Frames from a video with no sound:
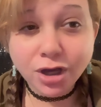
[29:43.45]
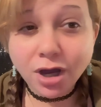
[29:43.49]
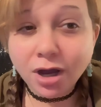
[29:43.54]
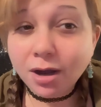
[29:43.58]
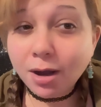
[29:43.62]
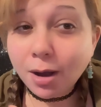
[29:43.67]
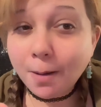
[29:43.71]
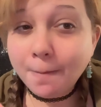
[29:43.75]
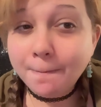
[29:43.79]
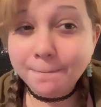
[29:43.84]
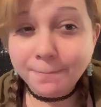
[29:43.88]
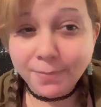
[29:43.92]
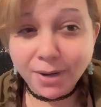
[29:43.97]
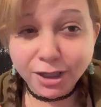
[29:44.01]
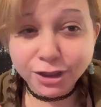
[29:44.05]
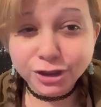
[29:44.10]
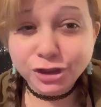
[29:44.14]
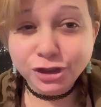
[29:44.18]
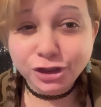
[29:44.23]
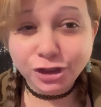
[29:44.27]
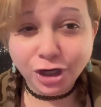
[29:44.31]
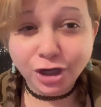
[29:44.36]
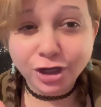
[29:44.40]
a
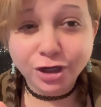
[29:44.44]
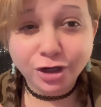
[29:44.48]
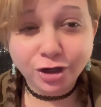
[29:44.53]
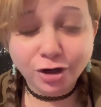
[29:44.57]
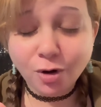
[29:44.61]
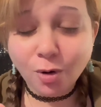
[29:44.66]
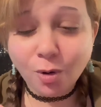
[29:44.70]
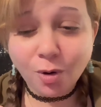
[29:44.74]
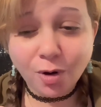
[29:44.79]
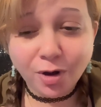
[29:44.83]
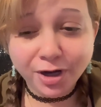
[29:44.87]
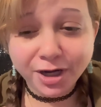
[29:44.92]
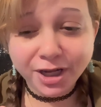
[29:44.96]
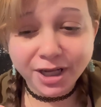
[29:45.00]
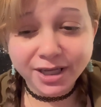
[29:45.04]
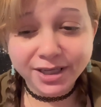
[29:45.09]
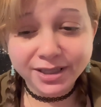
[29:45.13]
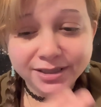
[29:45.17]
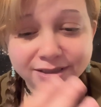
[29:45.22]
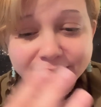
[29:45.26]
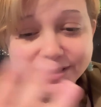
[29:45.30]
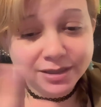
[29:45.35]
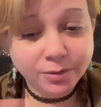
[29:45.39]
much younger
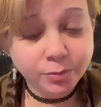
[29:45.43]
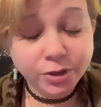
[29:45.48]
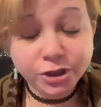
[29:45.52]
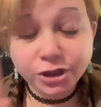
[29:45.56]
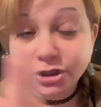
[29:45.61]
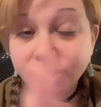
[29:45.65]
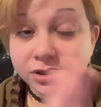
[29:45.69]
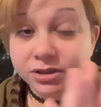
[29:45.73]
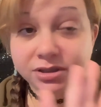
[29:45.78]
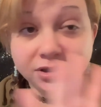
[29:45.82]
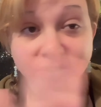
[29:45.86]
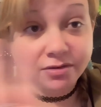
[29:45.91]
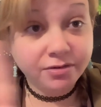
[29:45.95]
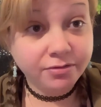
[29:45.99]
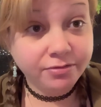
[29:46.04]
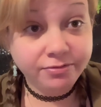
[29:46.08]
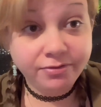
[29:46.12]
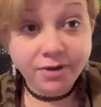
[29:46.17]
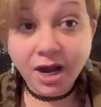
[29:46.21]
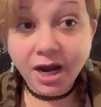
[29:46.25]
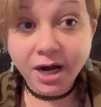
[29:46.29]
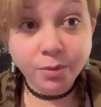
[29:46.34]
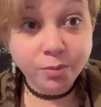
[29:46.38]
audience, which is
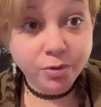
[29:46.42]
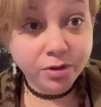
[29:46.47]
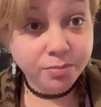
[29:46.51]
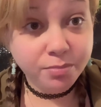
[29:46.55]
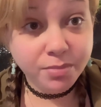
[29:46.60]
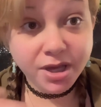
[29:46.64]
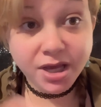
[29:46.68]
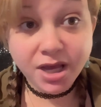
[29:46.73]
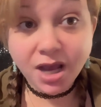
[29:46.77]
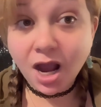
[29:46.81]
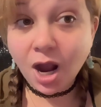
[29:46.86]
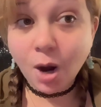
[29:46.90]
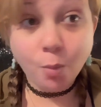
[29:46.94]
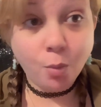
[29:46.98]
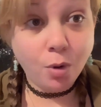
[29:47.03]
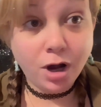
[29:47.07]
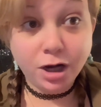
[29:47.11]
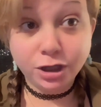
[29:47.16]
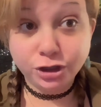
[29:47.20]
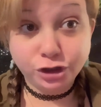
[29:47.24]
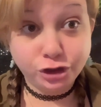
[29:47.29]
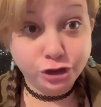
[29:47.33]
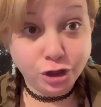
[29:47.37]
fine with me. I
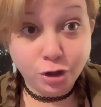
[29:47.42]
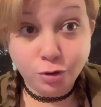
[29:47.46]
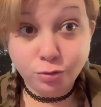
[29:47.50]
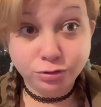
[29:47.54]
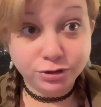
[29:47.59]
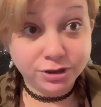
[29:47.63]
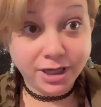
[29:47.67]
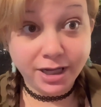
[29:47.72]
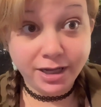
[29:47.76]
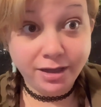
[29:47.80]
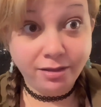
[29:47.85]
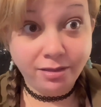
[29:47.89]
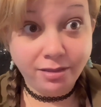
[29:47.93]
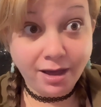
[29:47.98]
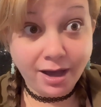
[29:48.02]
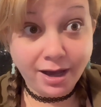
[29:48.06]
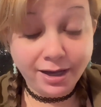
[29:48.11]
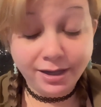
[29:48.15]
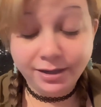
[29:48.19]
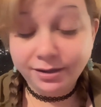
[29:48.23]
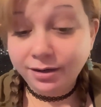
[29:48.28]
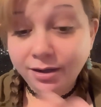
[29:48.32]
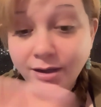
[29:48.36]
watch shows like
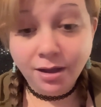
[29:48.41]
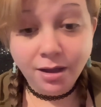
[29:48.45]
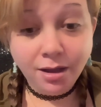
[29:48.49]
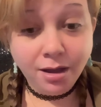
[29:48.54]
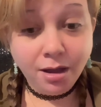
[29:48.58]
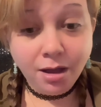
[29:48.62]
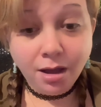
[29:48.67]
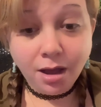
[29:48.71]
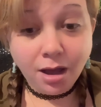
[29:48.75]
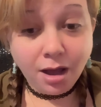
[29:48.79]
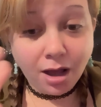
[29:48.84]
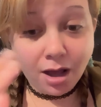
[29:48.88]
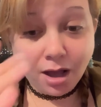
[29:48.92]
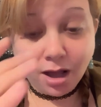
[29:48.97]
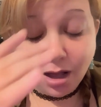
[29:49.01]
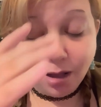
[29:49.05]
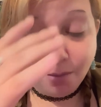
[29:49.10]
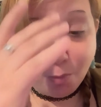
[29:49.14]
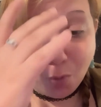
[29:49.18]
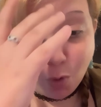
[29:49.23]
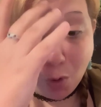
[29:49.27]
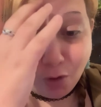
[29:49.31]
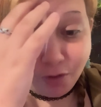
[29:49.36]
that
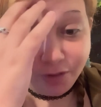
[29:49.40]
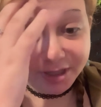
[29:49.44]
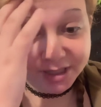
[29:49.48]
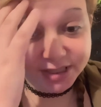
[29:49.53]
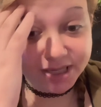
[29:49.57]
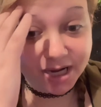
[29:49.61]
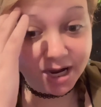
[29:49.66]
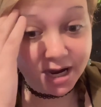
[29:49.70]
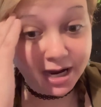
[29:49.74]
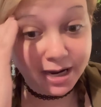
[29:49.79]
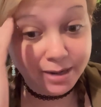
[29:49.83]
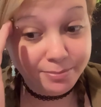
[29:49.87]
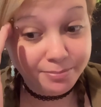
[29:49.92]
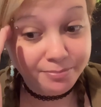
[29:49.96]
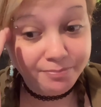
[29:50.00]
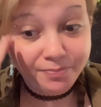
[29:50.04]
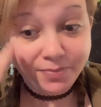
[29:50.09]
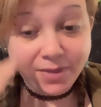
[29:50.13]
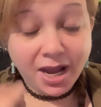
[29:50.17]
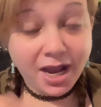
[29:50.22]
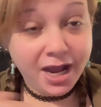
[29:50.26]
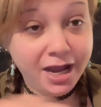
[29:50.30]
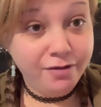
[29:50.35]
all the time.
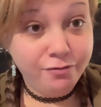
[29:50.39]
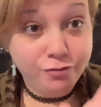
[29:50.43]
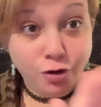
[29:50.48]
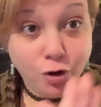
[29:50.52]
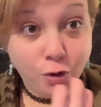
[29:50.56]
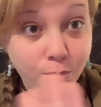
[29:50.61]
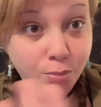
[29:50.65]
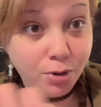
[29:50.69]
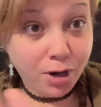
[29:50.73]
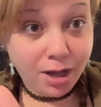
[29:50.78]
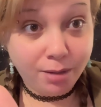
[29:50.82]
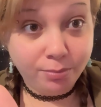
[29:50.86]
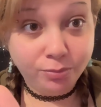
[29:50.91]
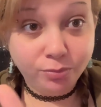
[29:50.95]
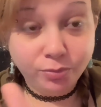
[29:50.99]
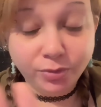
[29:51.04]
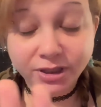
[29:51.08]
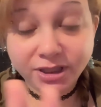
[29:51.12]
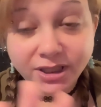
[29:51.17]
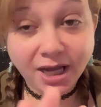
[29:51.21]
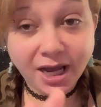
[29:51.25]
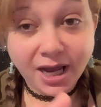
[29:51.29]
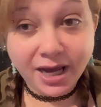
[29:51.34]
I have no problem
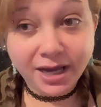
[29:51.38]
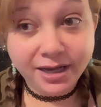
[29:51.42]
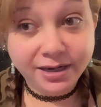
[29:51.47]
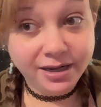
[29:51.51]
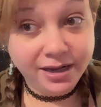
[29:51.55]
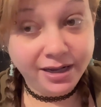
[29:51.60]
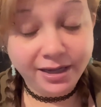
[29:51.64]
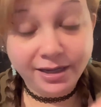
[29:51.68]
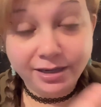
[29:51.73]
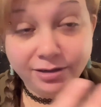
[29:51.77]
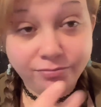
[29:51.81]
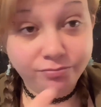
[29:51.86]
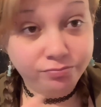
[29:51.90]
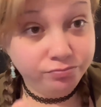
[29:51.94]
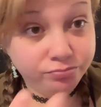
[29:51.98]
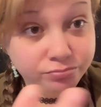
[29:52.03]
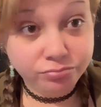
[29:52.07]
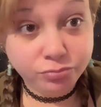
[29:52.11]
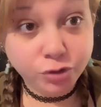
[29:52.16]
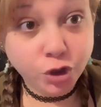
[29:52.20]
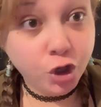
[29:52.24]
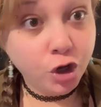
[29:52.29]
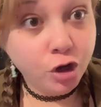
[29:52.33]
with that, and
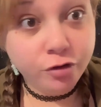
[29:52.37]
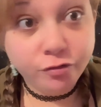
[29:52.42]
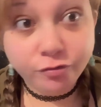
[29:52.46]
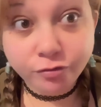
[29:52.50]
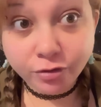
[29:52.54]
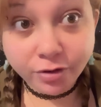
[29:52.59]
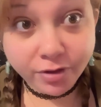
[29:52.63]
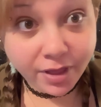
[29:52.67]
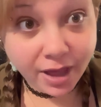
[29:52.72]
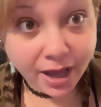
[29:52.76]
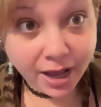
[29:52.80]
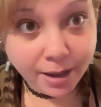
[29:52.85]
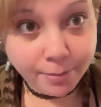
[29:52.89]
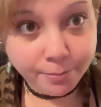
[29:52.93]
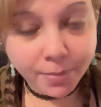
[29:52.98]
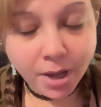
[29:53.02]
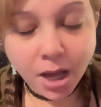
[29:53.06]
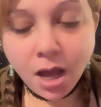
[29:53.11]
good for them.